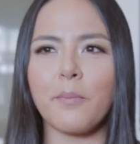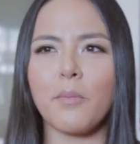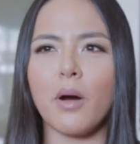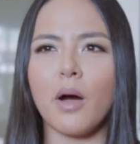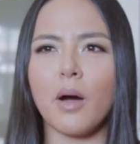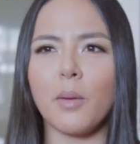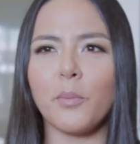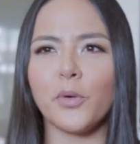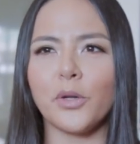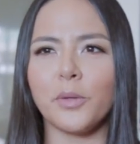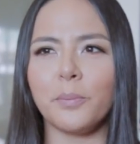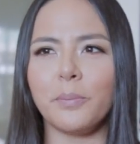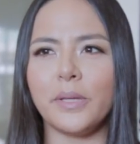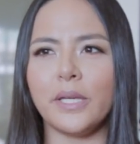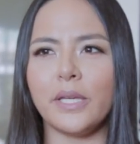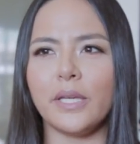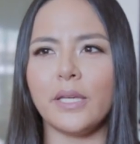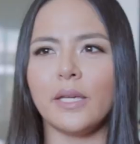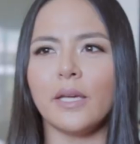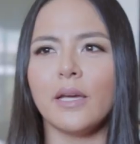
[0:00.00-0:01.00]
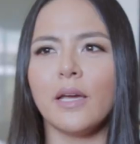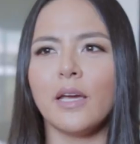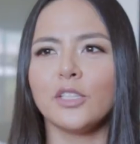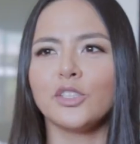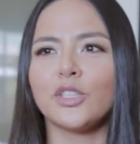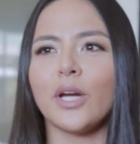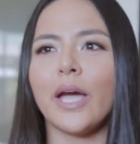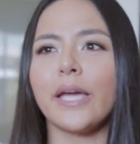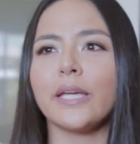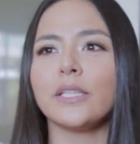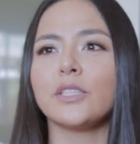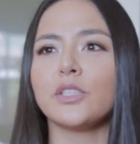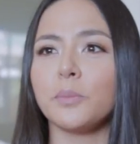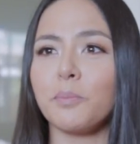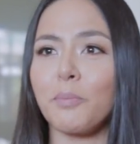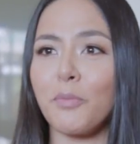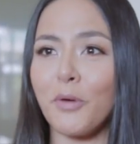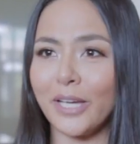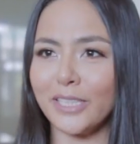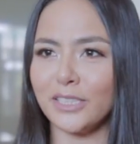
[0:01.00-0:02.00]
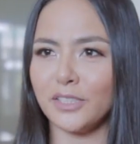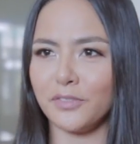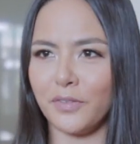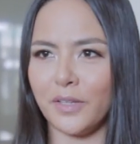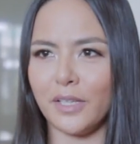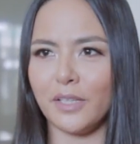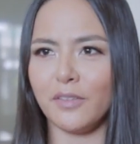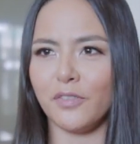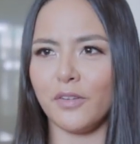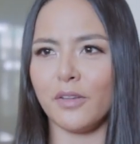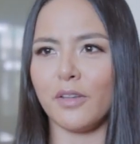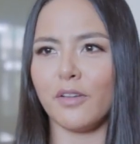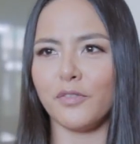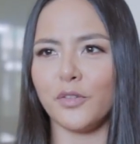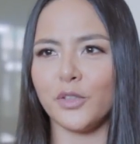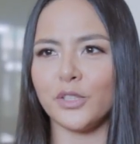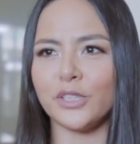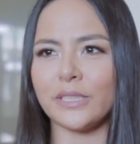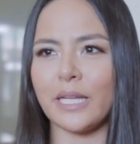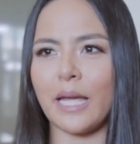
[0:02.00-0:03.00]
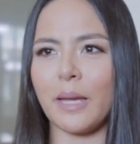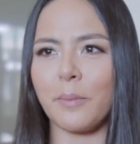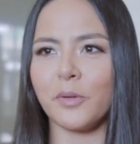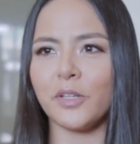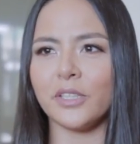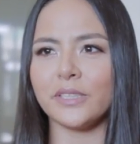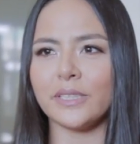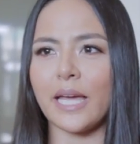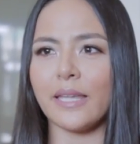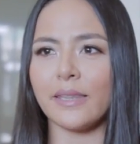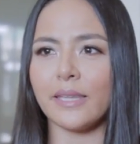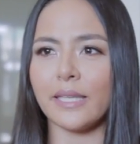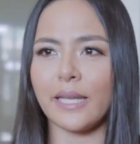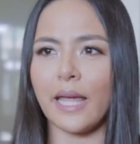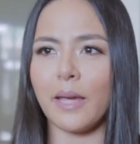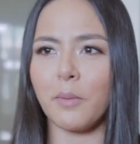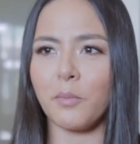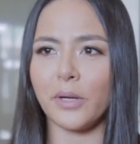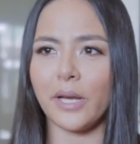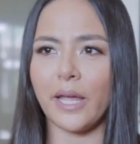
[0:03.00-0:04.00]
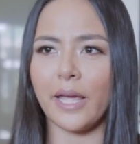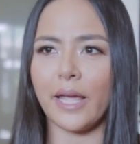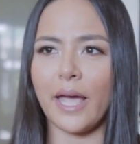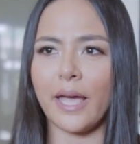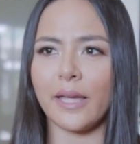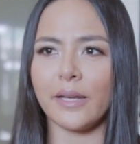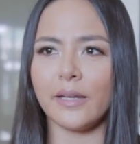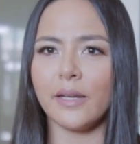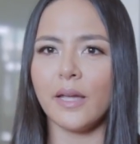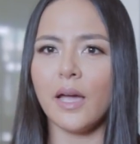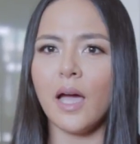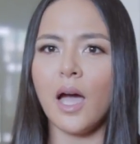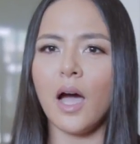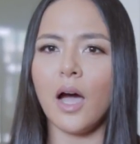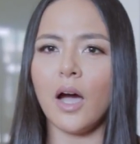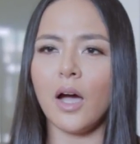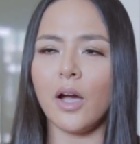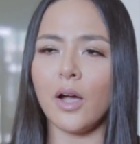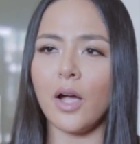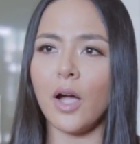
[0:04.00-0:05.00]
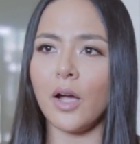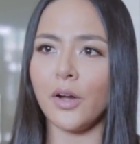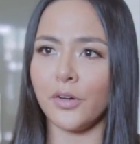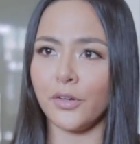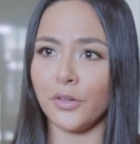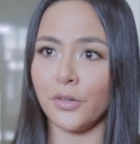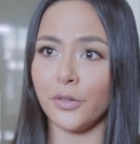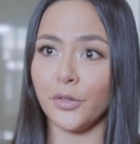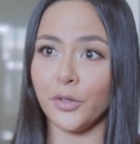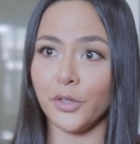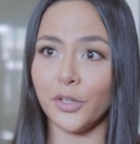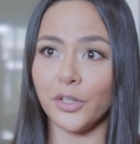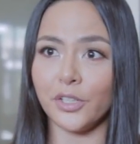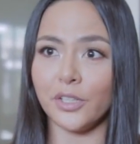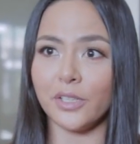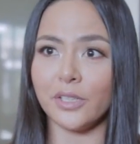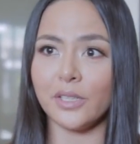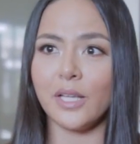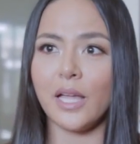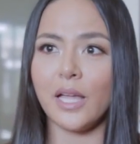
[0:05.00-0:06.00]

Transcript: mom would be trying to breastfeed for the first time, because at the time when I had our girl,